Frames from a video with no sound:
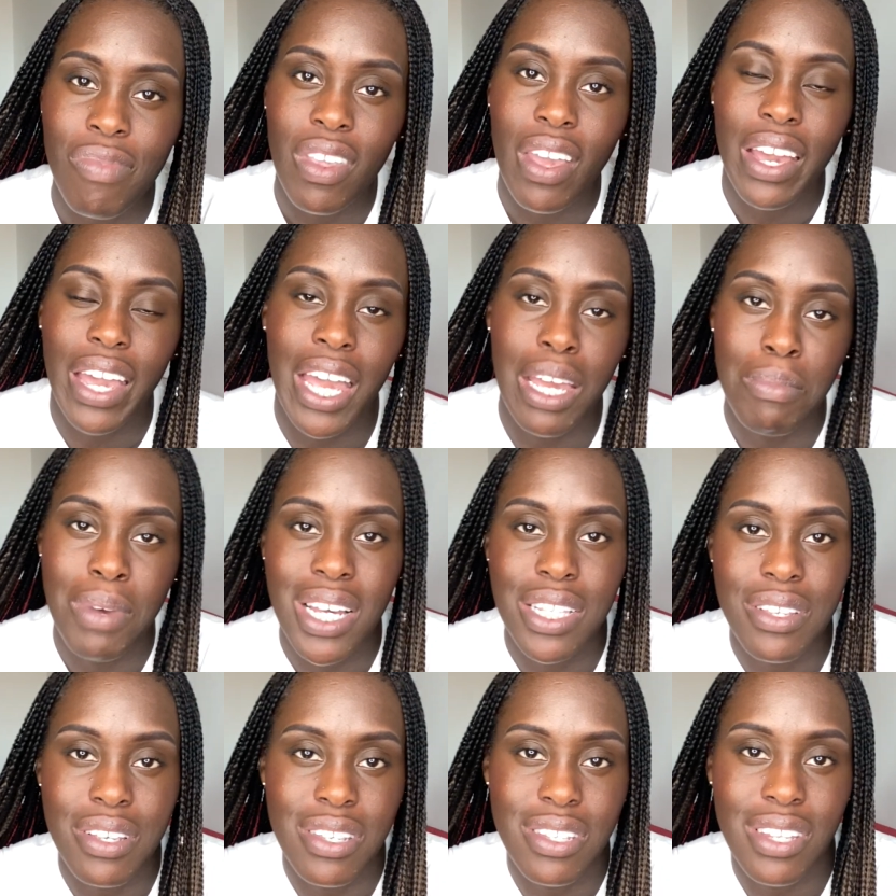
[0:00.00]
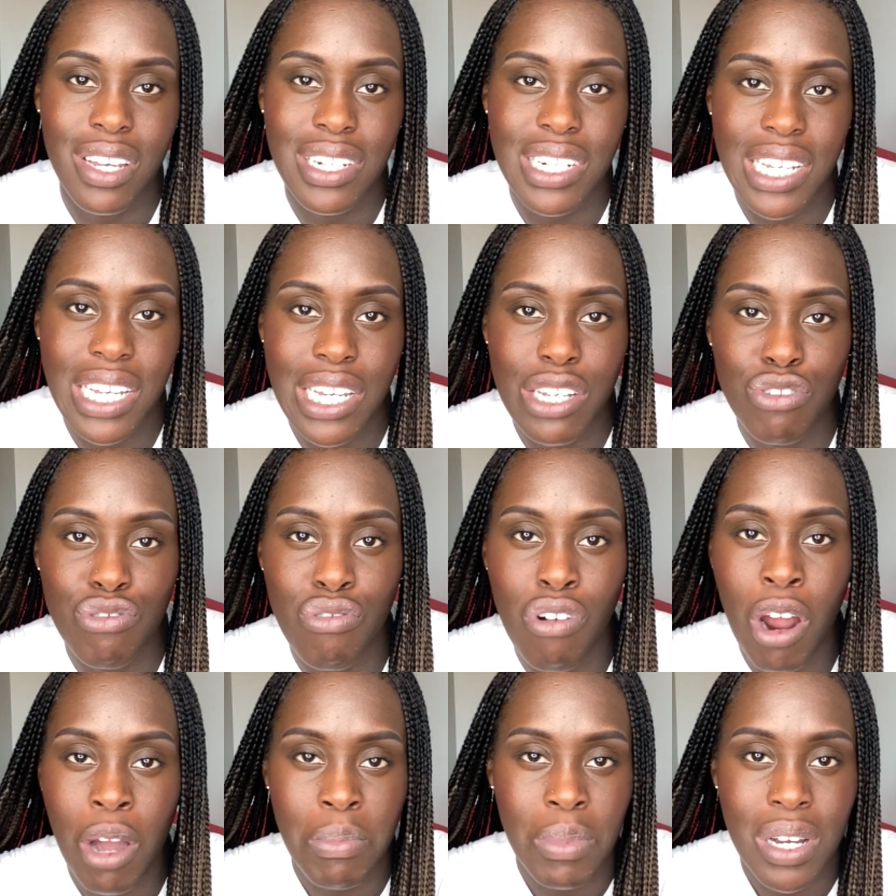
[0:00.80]
I came here to study
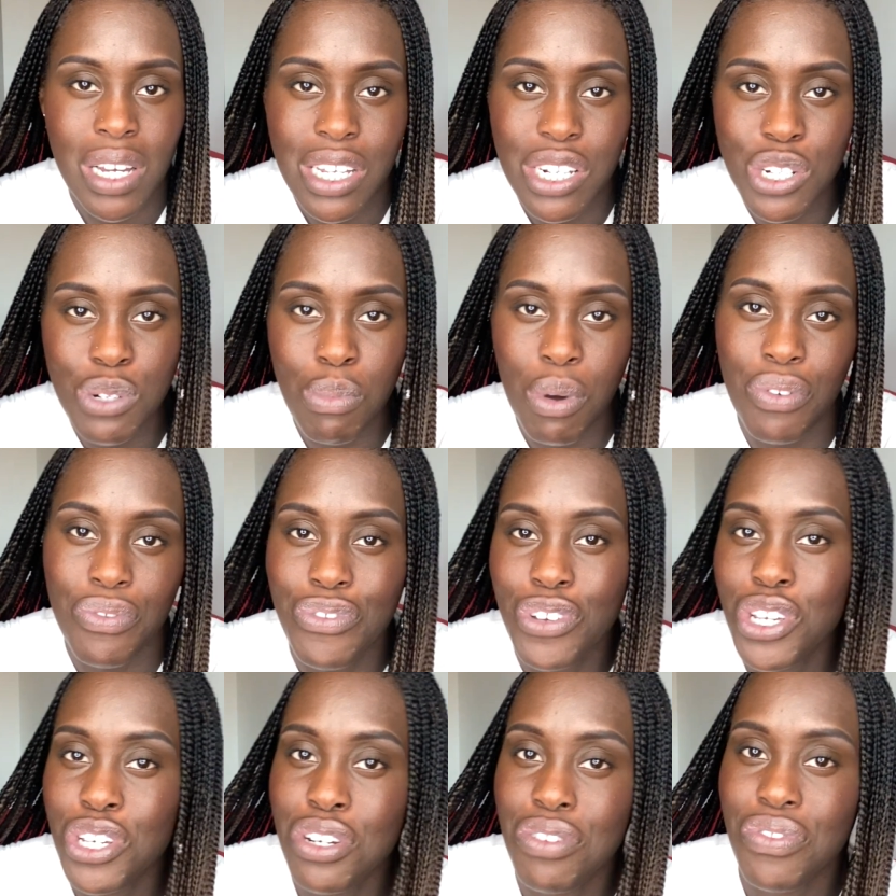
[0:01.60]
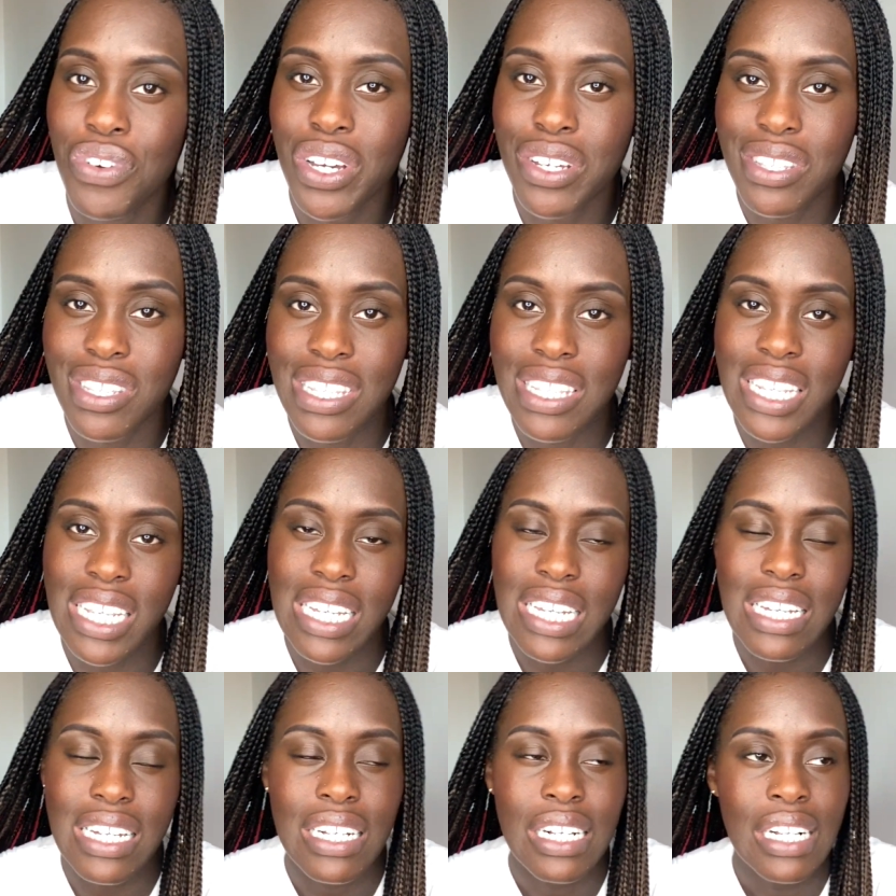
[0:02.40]
drama at Montfort
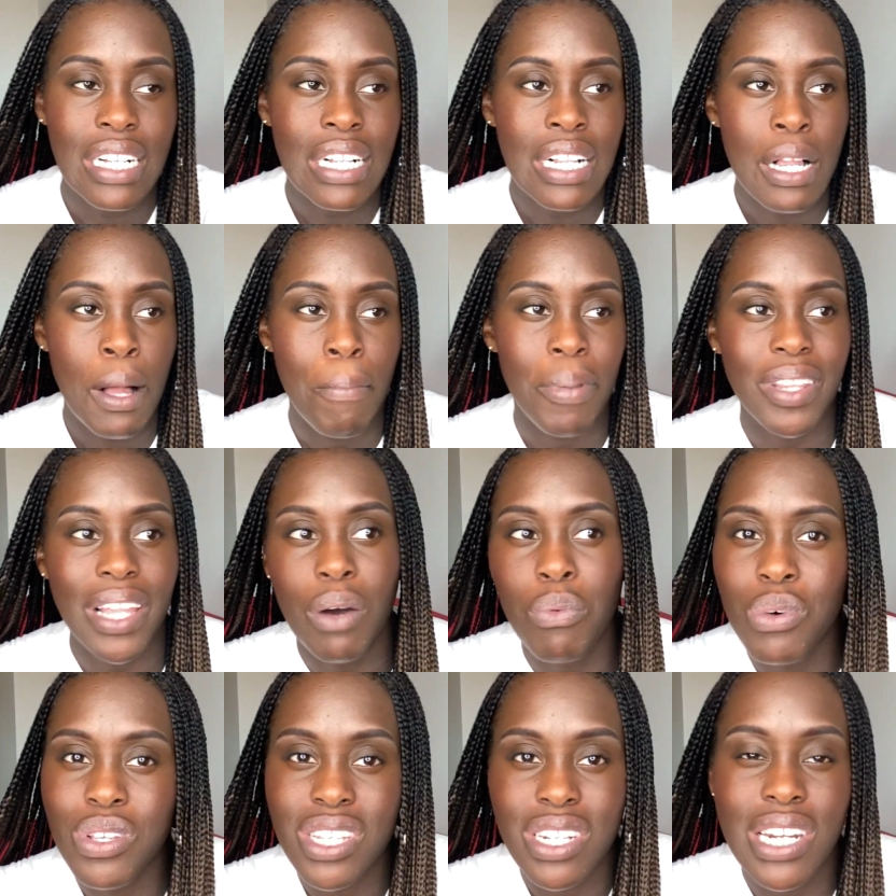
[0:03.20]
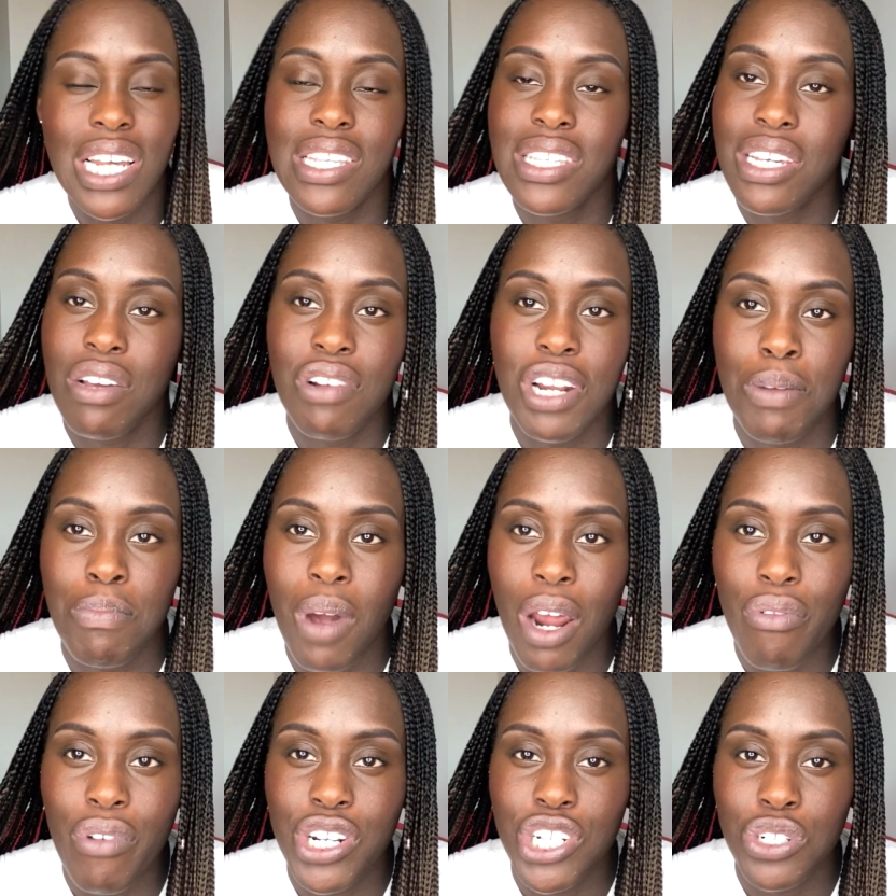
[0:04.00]
University, but that wasn't necessarily
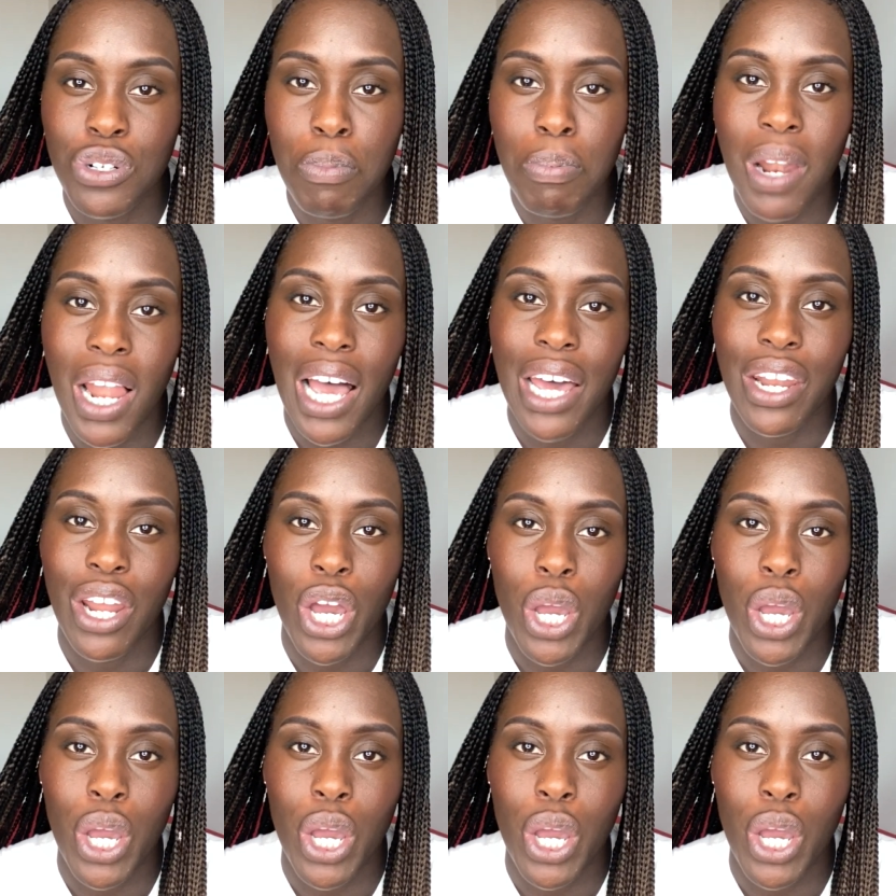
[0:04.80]
my original plan.